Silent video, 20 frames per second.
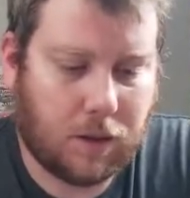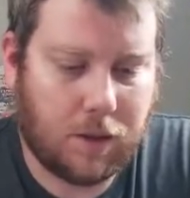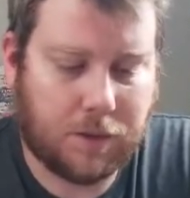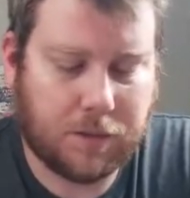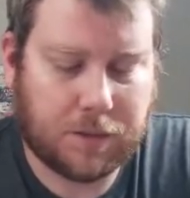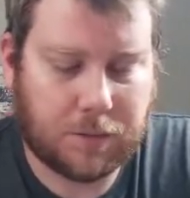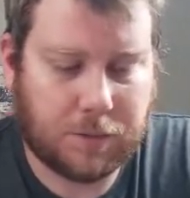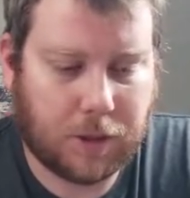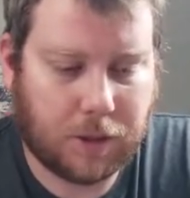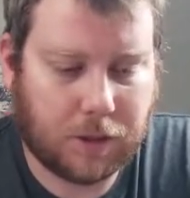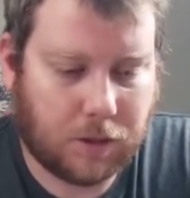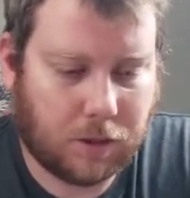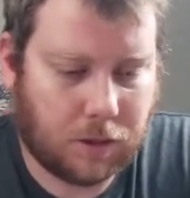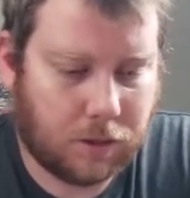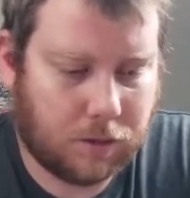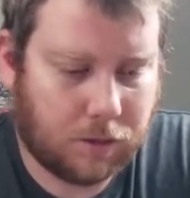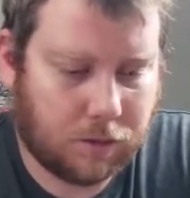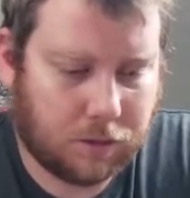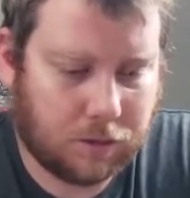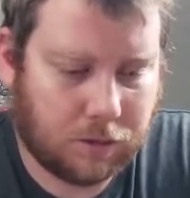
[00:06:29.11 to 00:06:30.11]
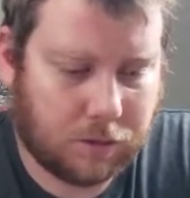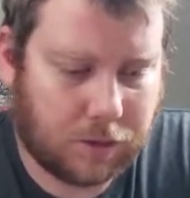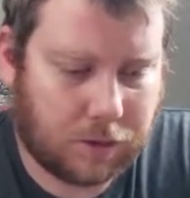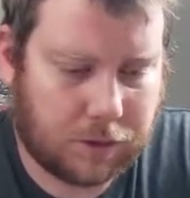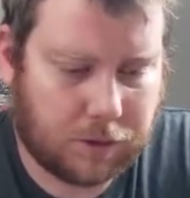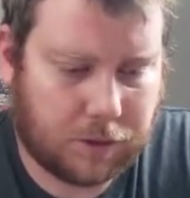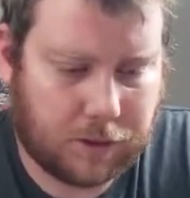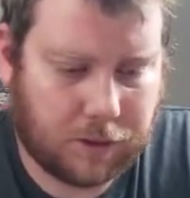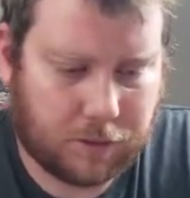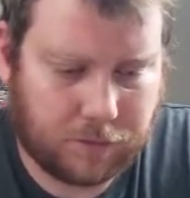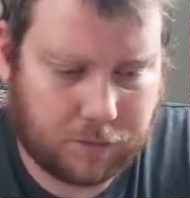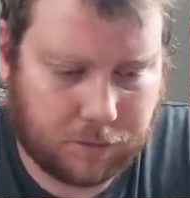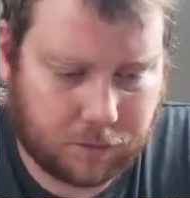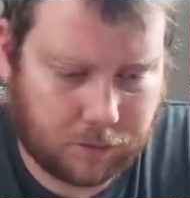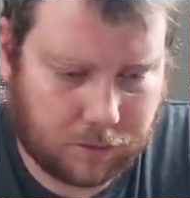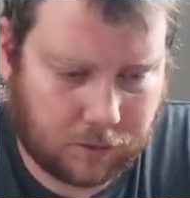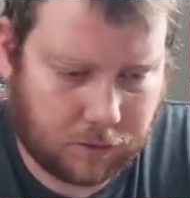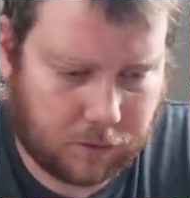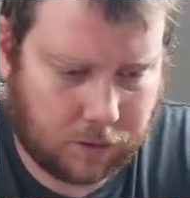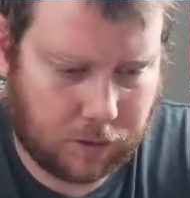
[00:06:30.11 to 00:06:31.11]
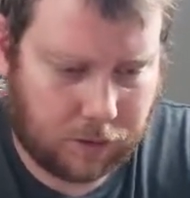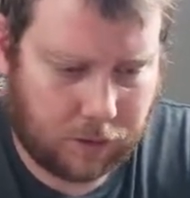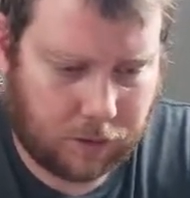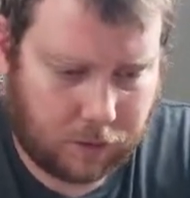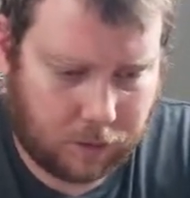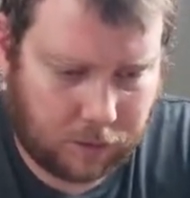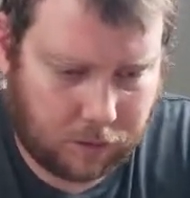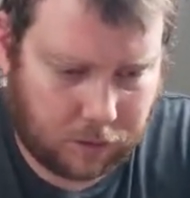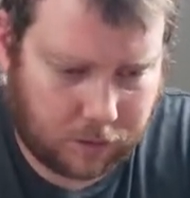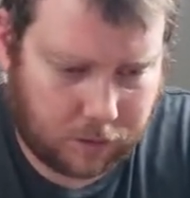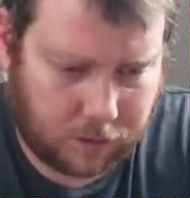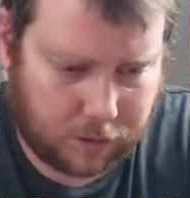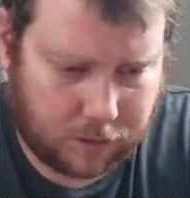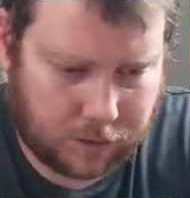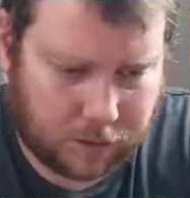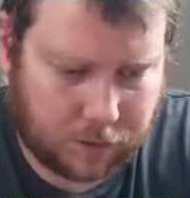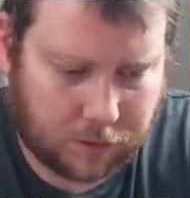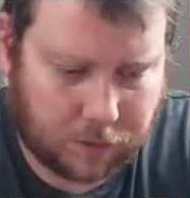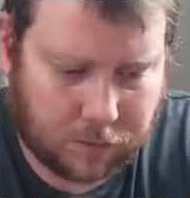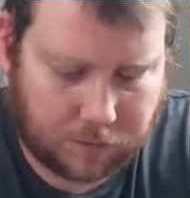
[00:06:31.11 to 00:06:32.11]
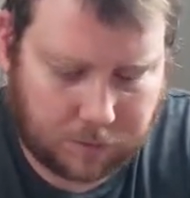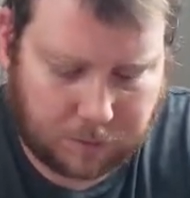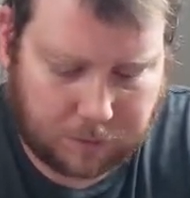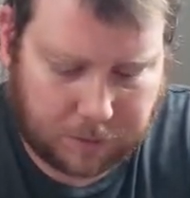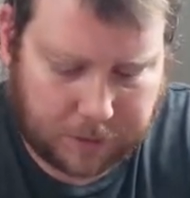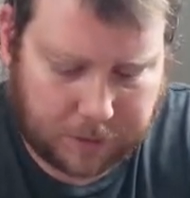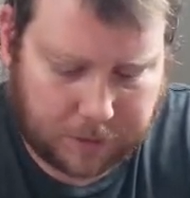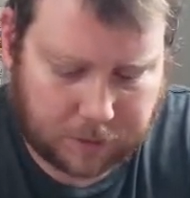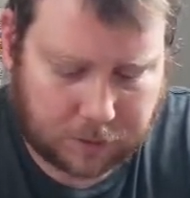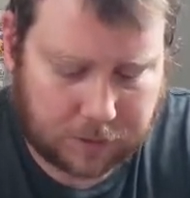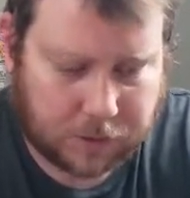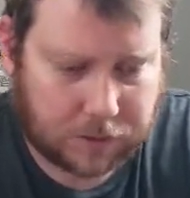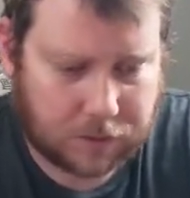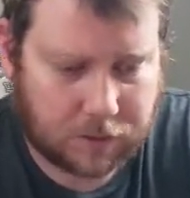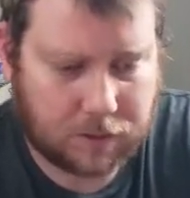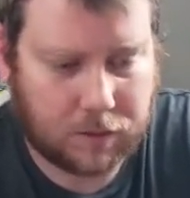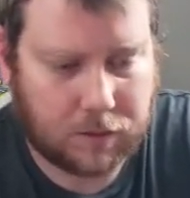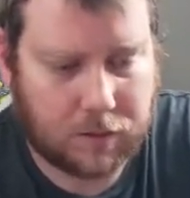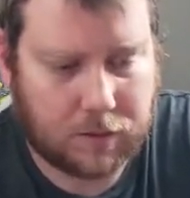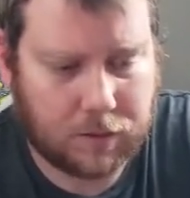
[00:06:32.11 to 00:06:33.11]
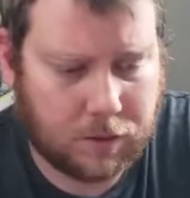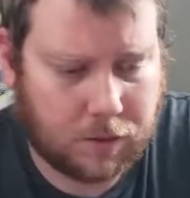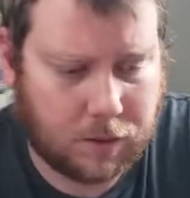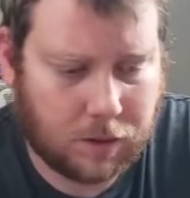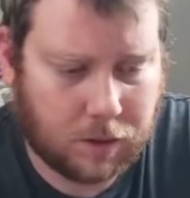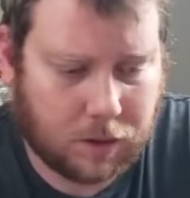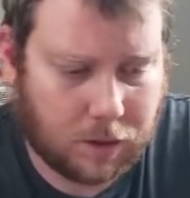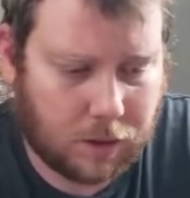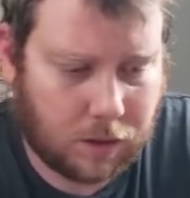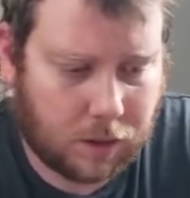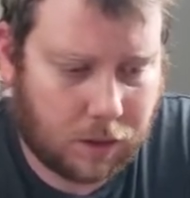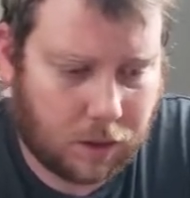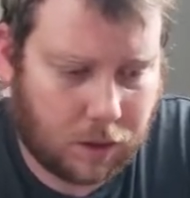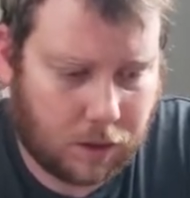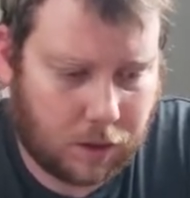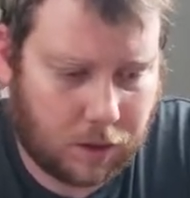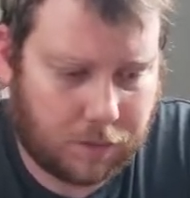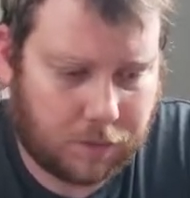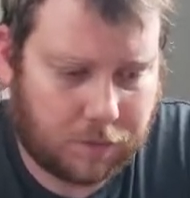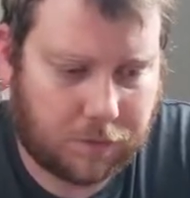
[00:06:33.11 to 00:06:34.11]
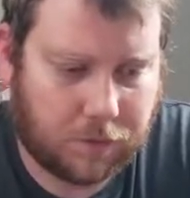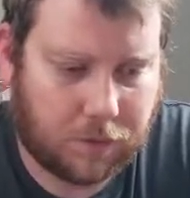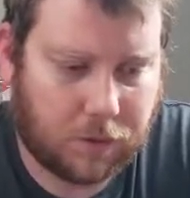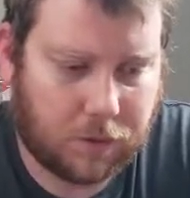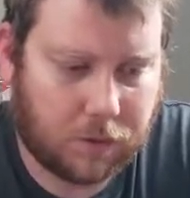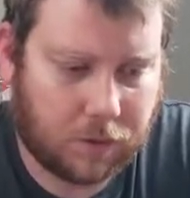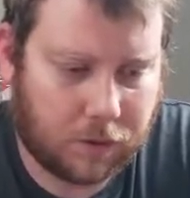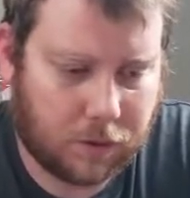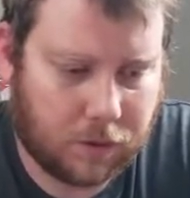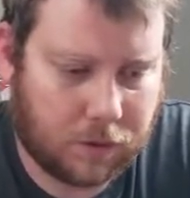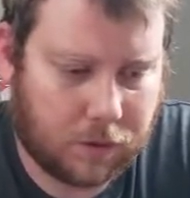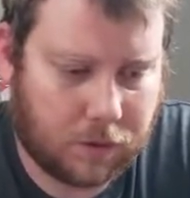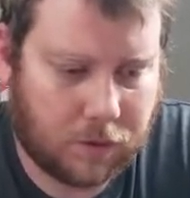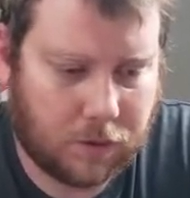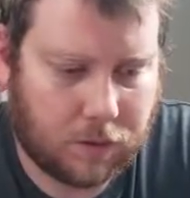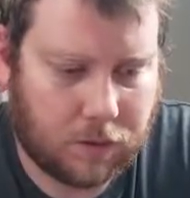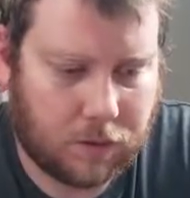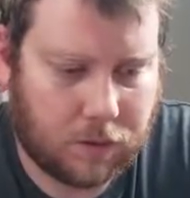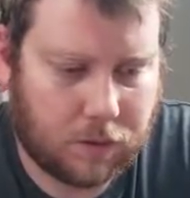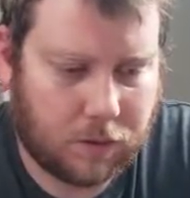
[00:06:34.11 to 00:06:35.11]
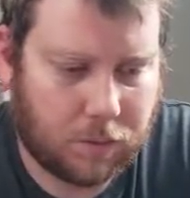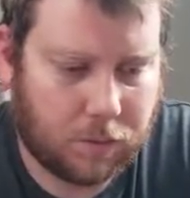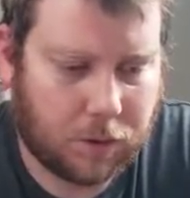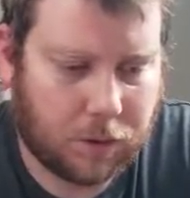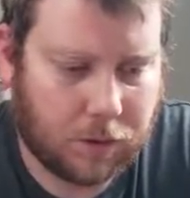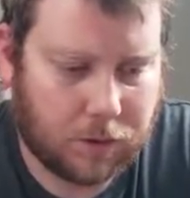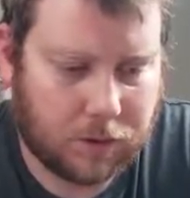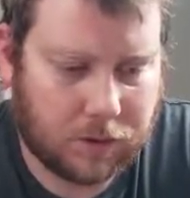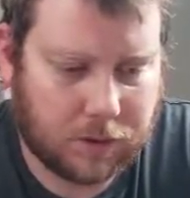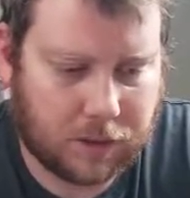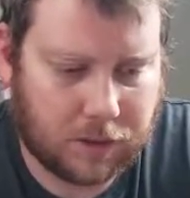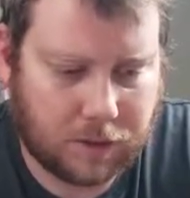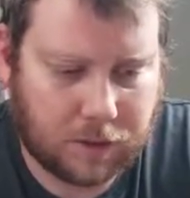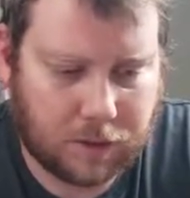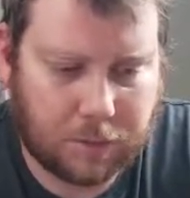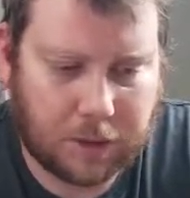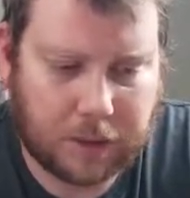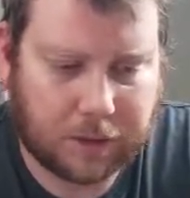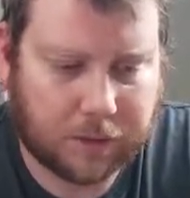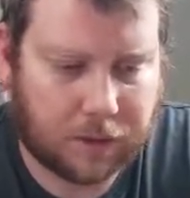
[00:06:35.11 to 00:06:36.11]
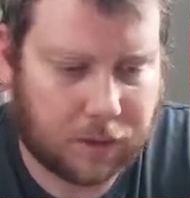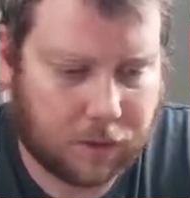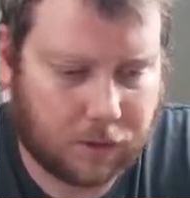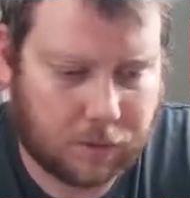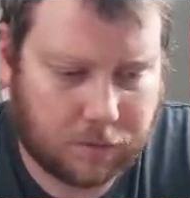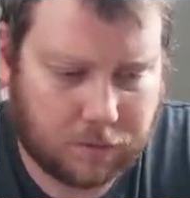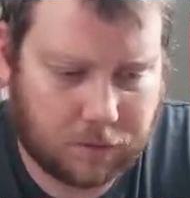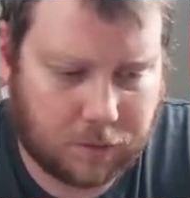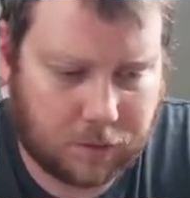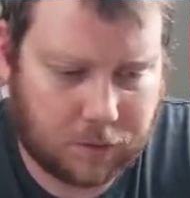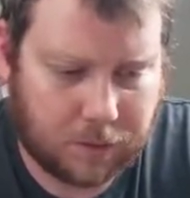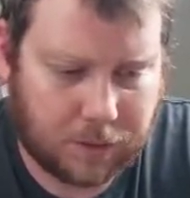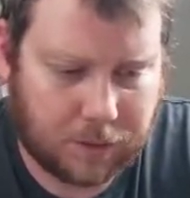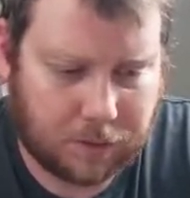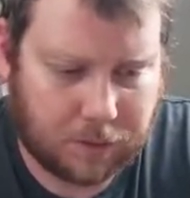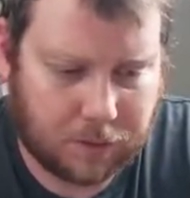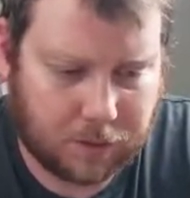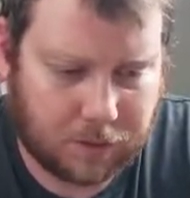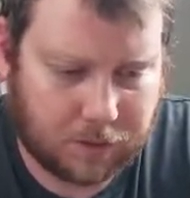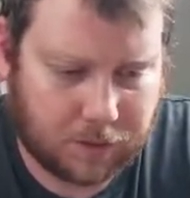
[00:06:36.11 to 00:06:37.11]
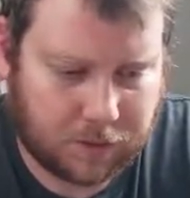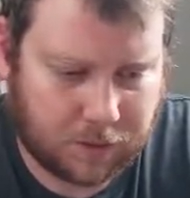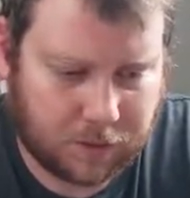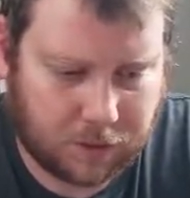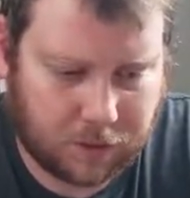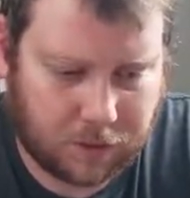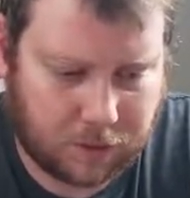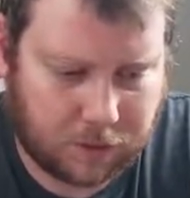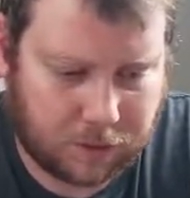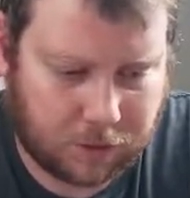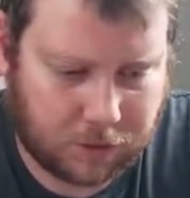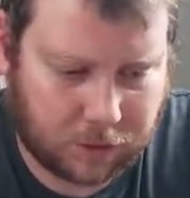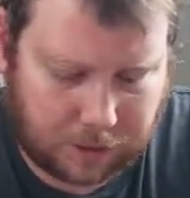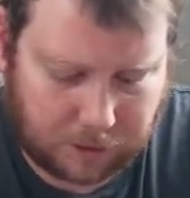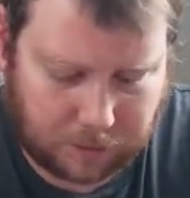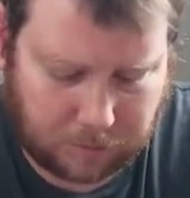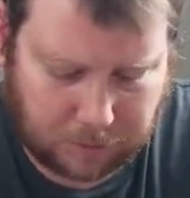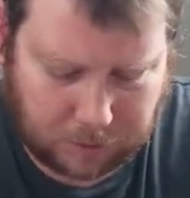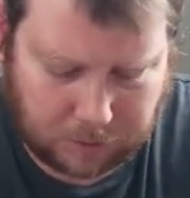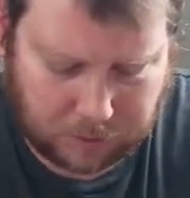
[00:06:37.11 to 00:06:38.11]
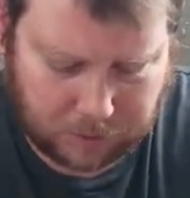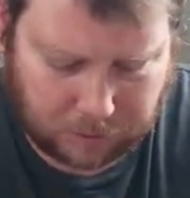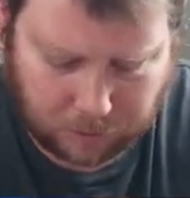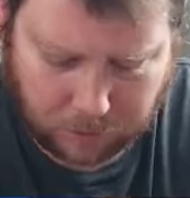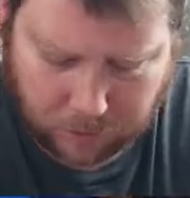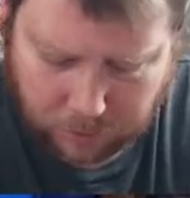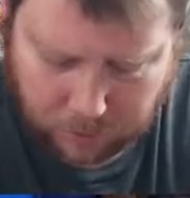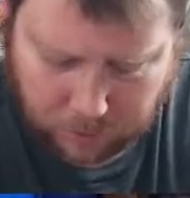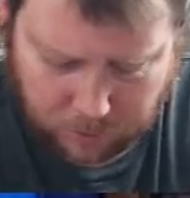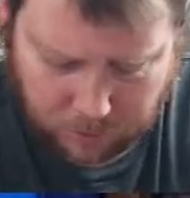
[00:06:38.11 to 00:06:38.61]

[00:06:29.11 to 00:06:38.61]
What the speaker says: Some non-hollows. So I traded for the Ditto VMAX, full art birds, and then the big card from it was the Shining Mewtwo.